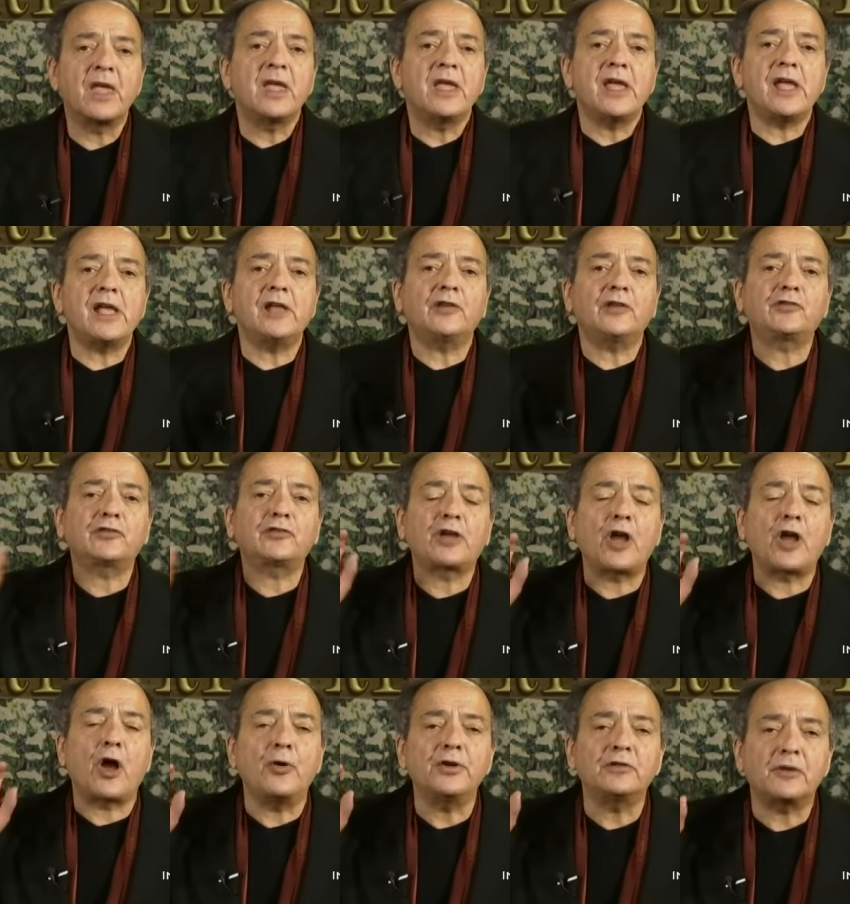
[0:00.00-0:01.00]
It's
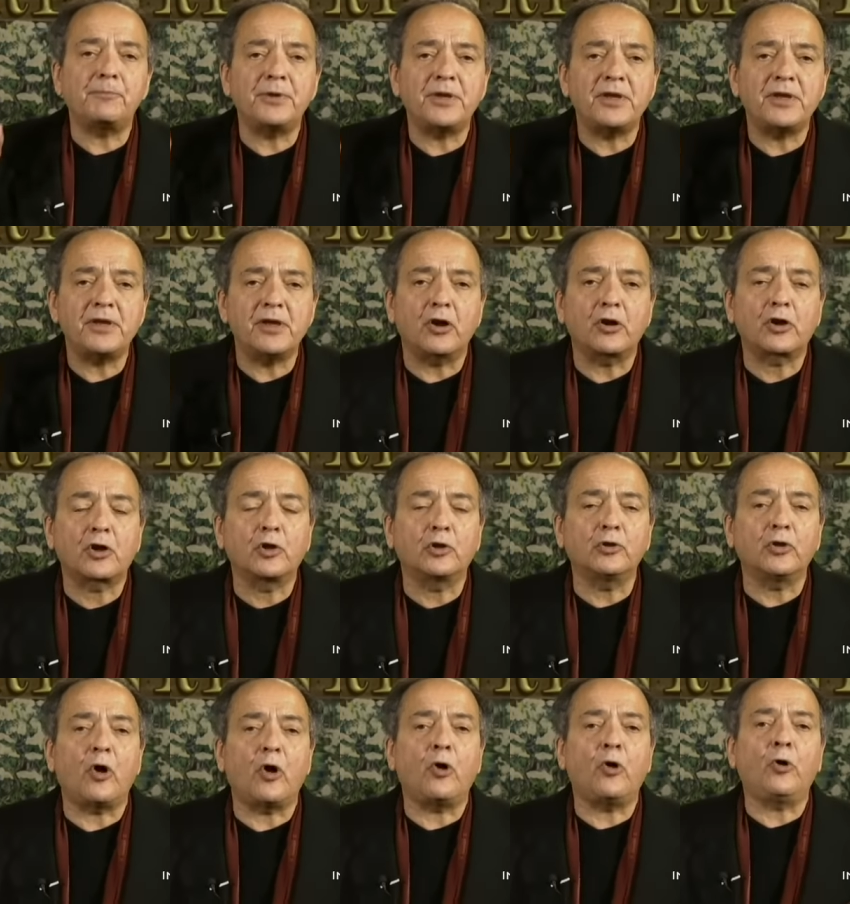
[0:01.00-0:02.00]
going to be a
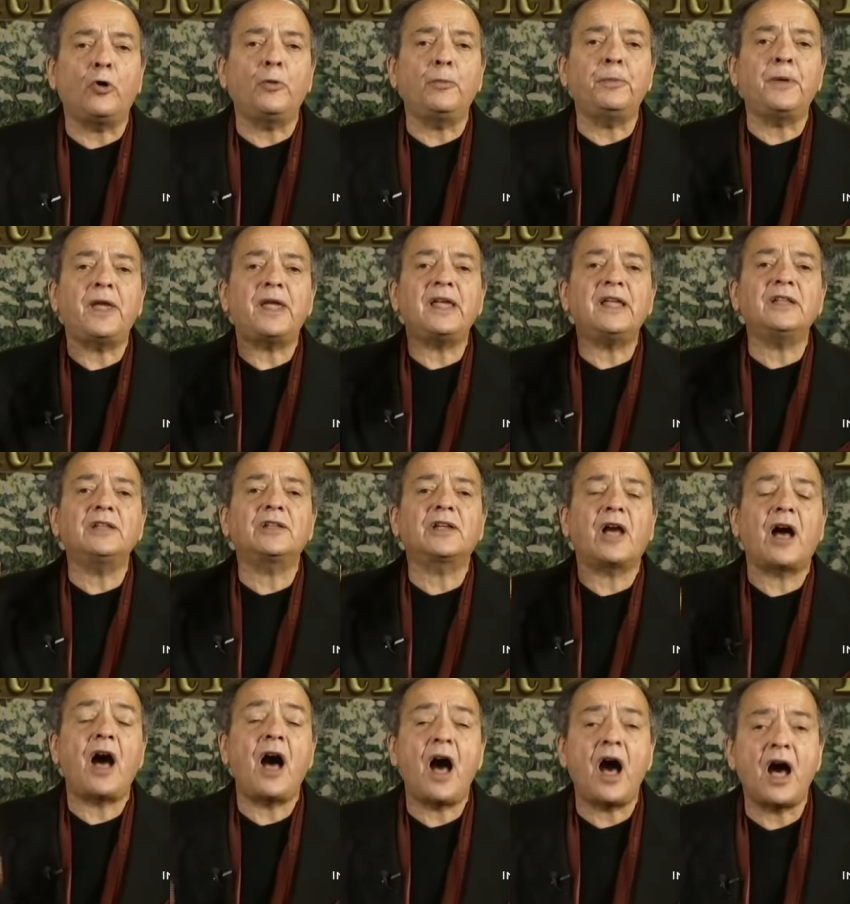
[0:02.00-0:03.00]
globe in
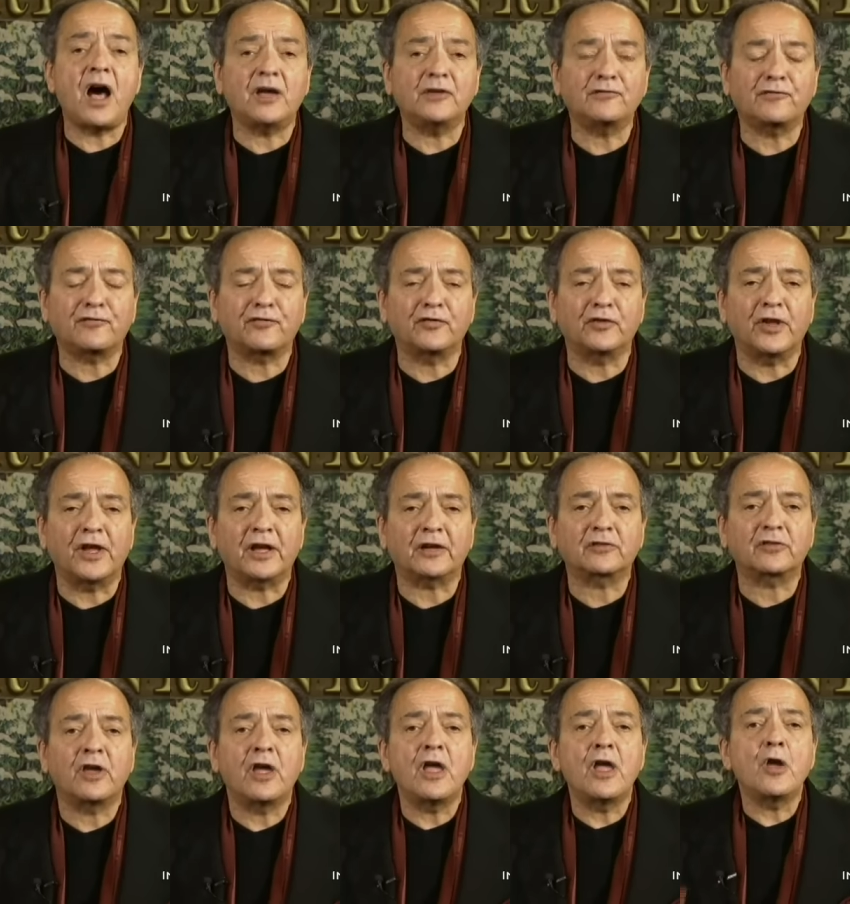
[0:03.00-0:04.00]
conflict
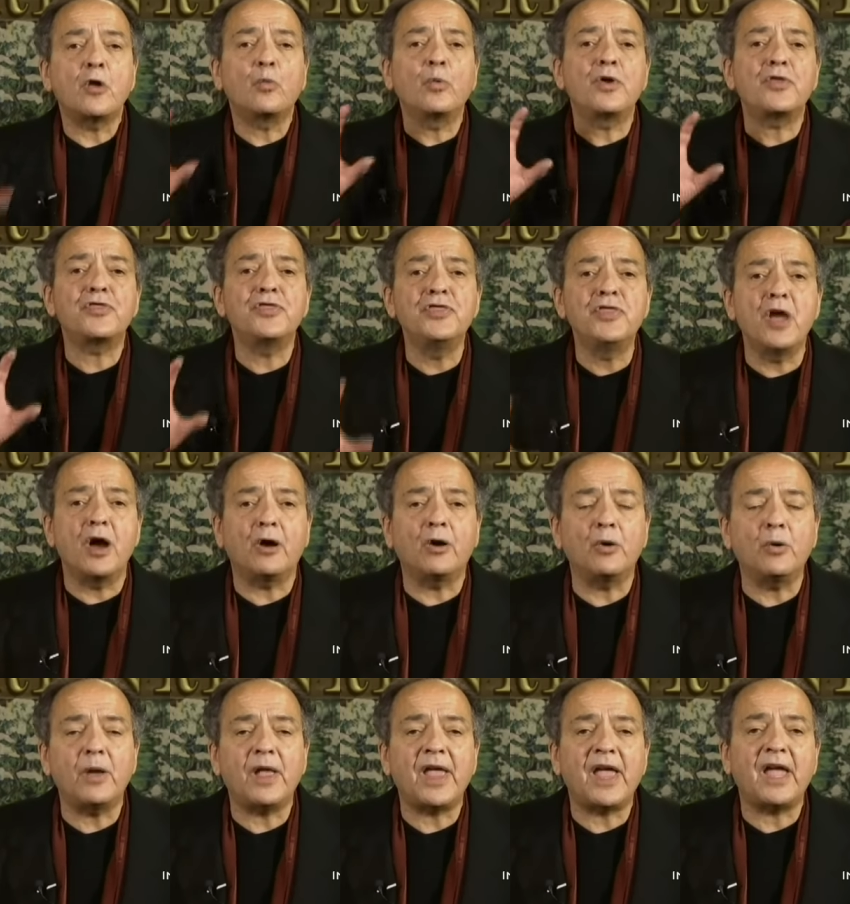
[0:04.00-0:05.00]
with no
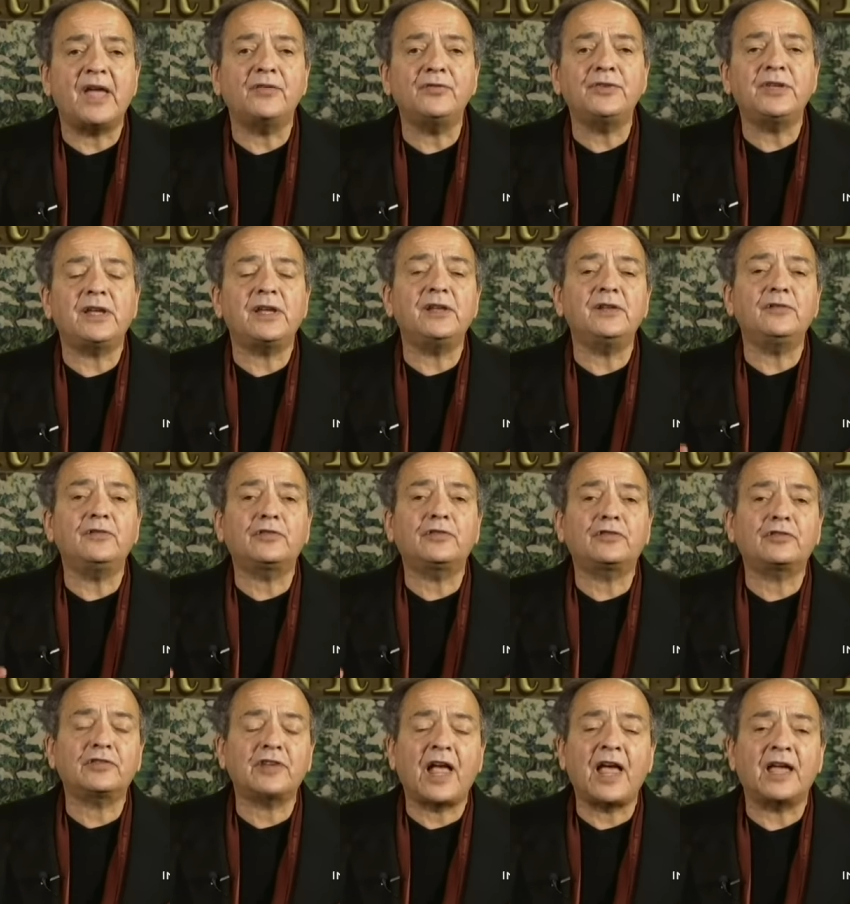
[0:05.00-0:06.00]
end in
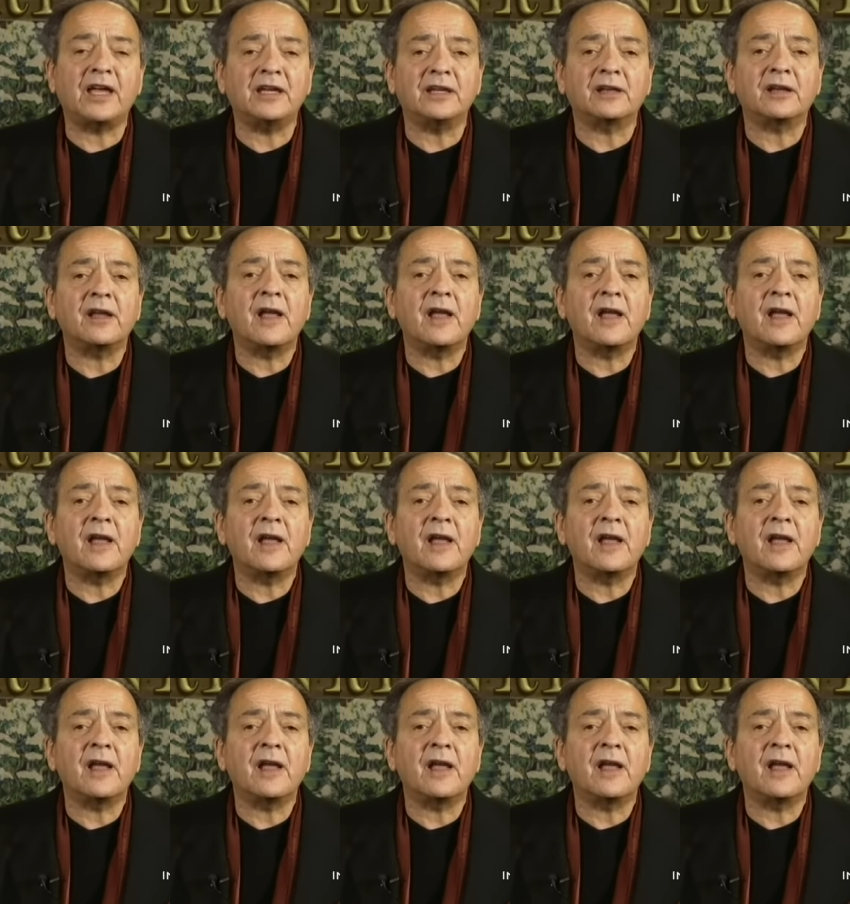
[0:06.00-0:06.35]
sight.